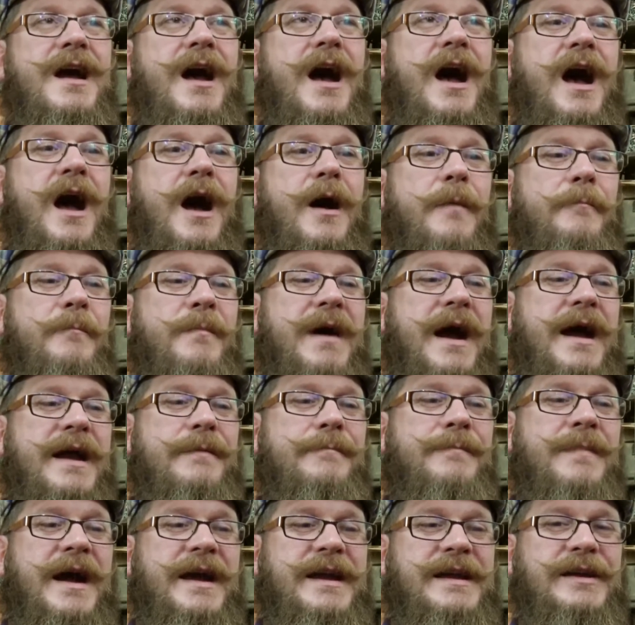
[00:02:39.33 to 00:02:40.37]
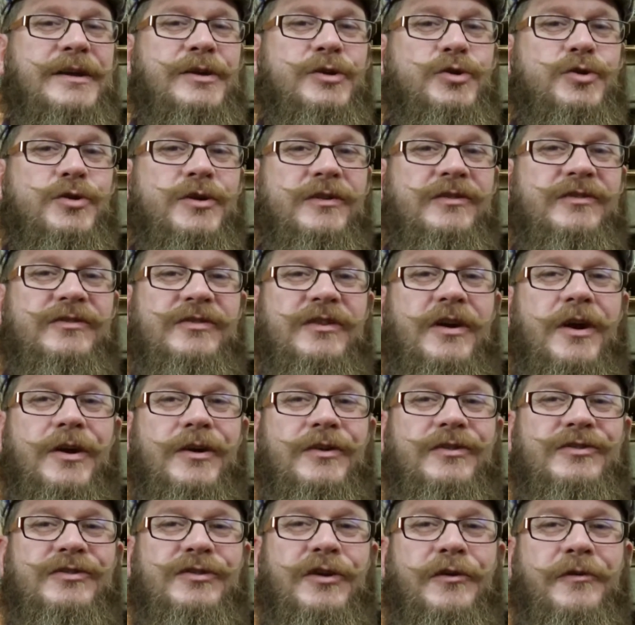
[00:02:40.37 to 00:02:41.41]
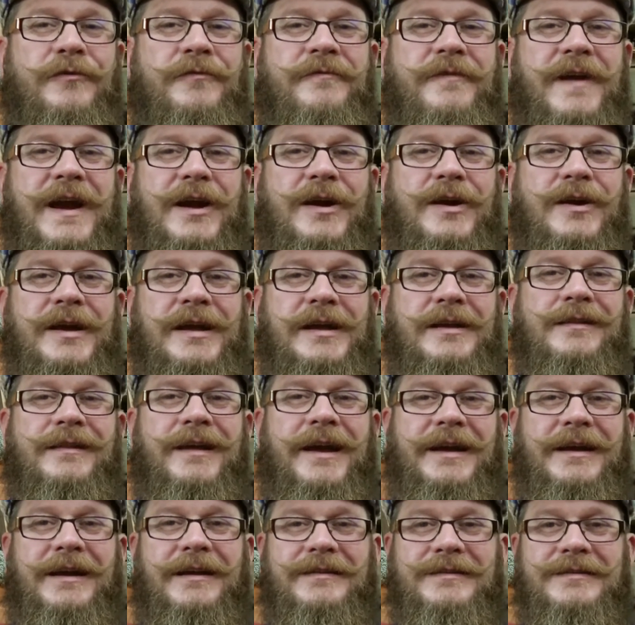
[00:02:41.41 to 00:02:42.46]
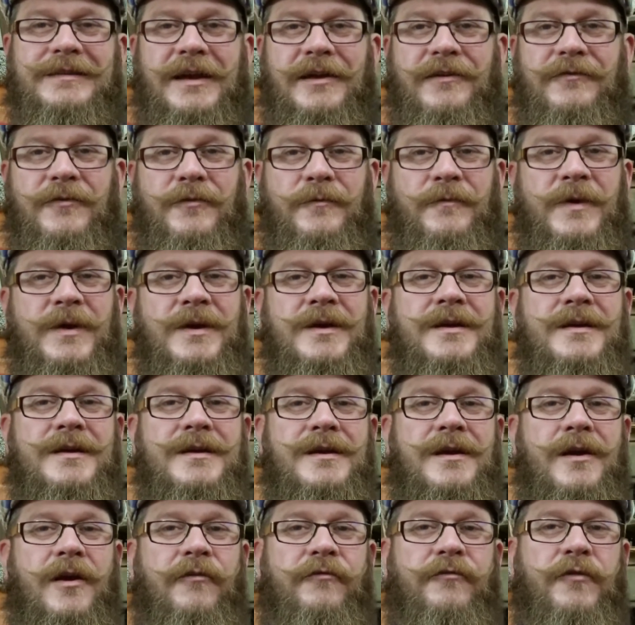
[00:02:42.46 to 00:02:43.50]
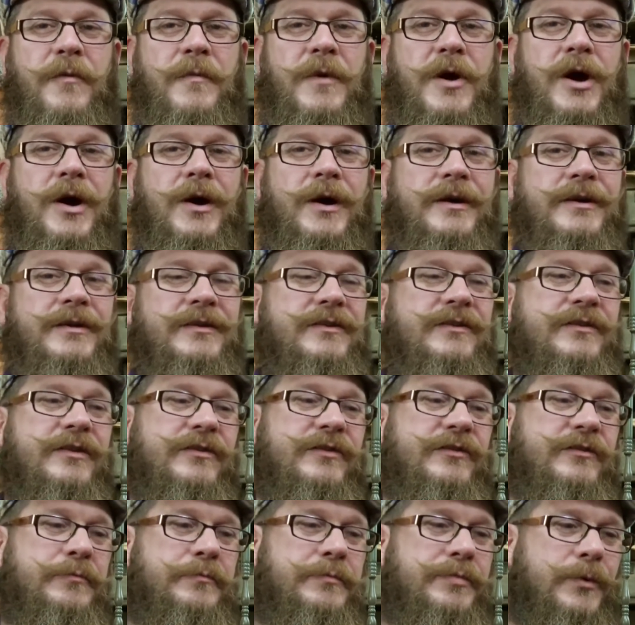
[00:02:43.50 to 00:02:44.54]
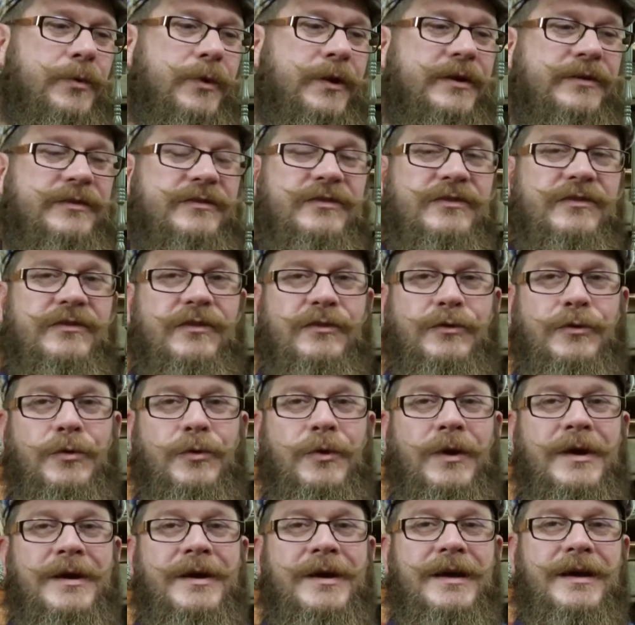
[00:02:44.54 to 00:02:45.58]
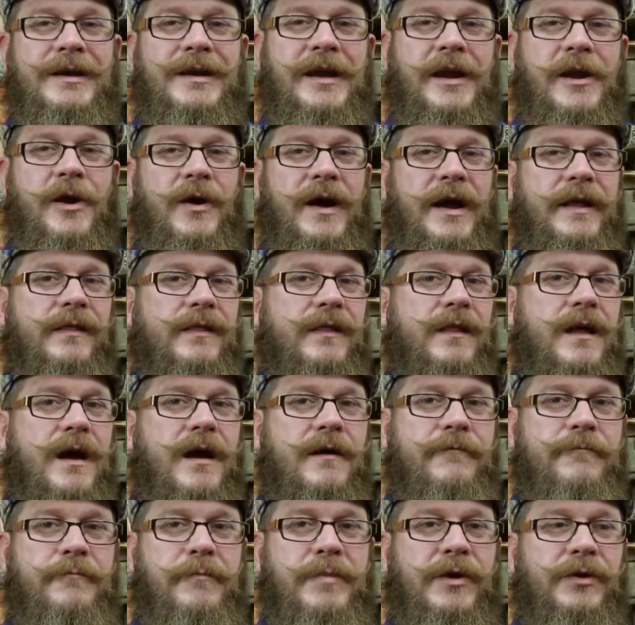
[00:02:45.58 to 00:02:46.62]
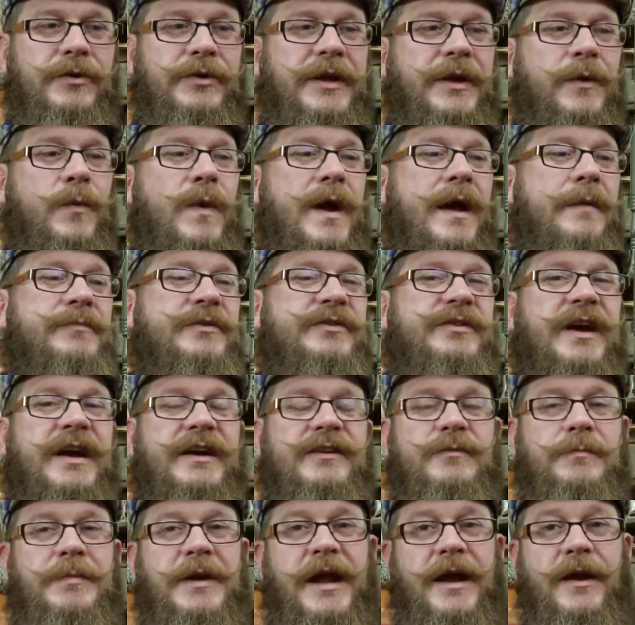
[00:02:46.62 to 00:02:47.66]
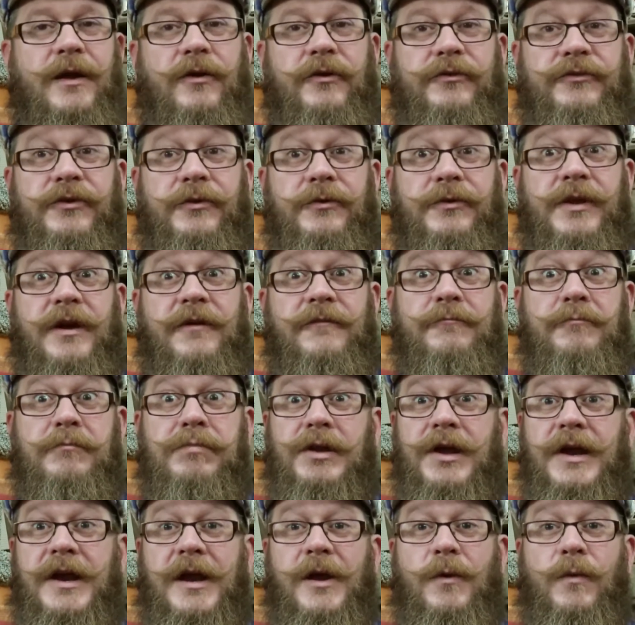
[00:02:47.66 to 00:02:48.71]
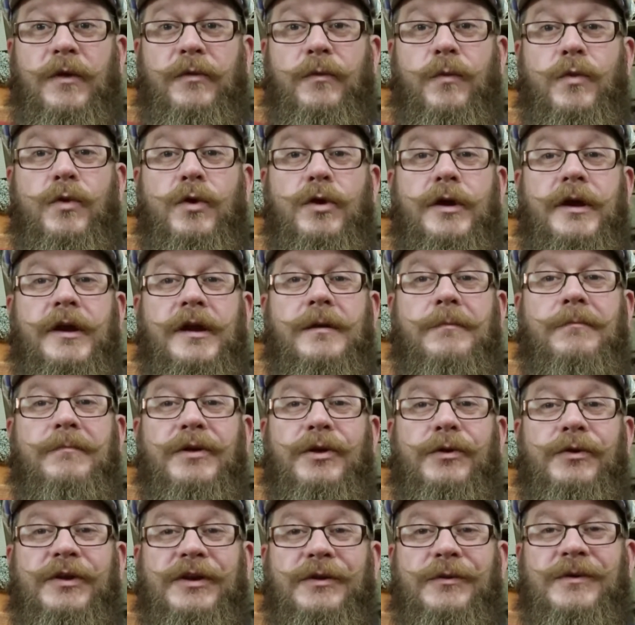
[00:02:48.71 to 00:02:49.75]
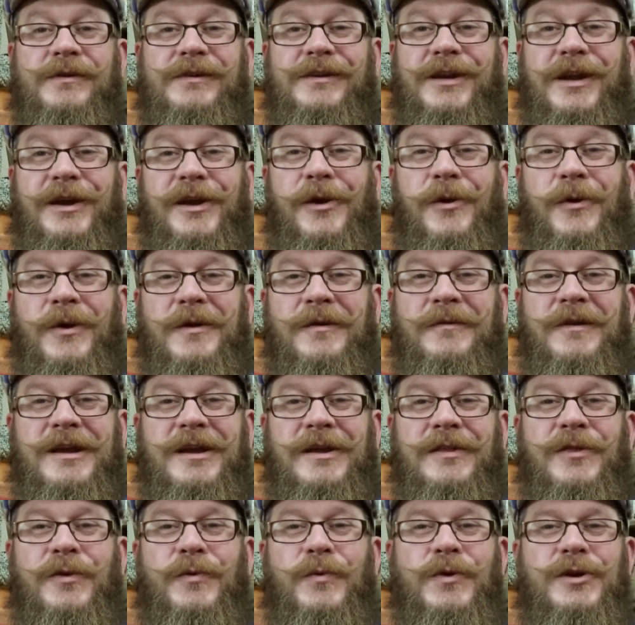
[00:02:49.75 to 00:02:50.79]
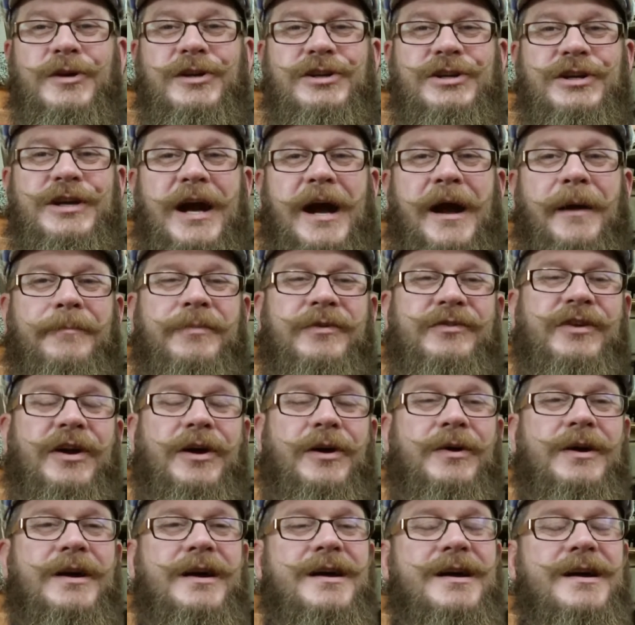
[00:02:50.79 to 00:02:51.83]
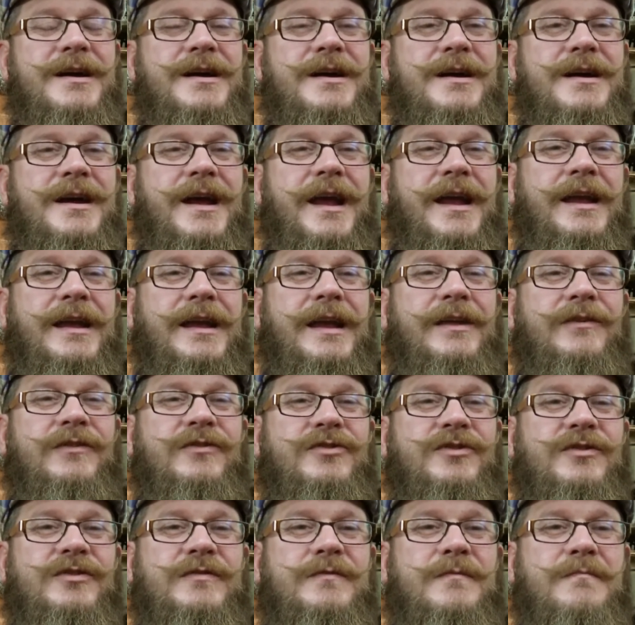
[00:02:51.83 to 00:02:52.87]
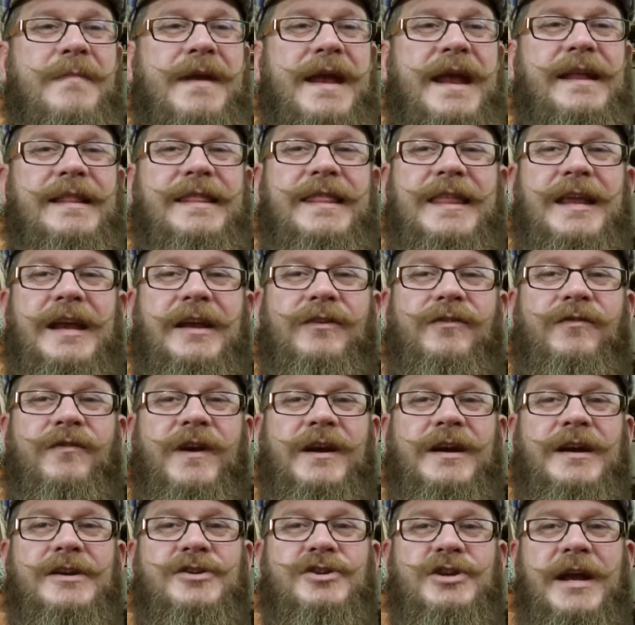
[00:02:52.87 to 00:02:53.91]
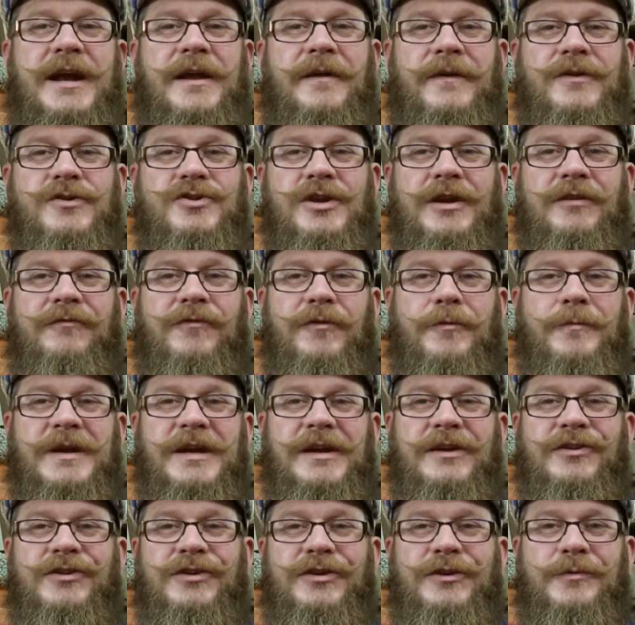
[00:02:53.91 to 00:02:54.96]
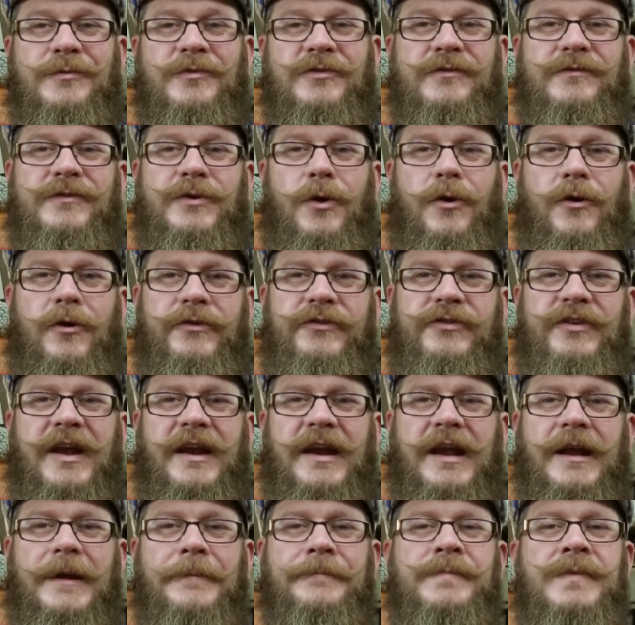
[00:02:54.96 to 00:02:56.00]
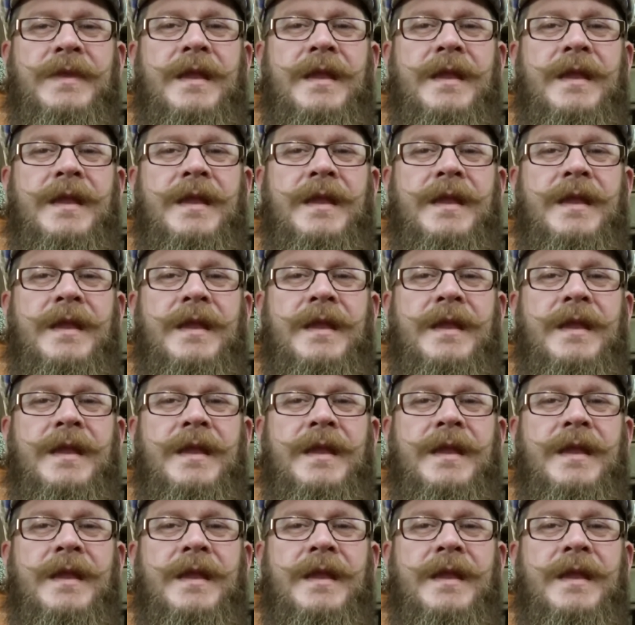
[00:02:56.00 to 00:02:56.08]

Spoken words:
My interests are so varied, like I say, from art to sports to, I love building websites, but I also love playing with wood and building, in the wood shop. So it's just made things very challenging for me in terms of goal setting.